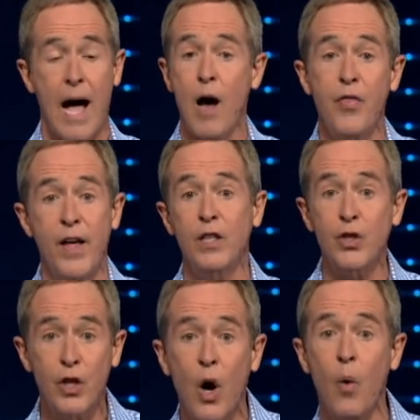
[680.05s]
how things
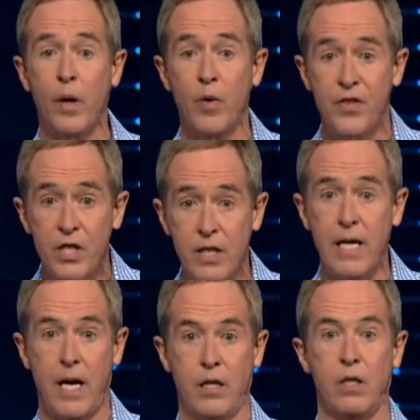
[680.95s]
are going with the
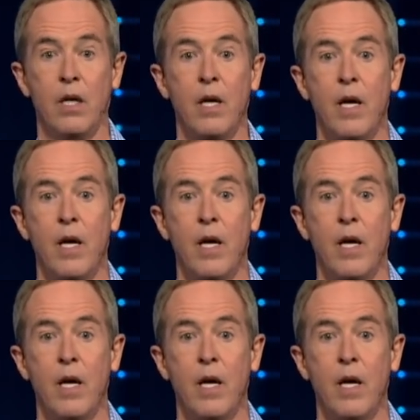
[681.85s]
siege.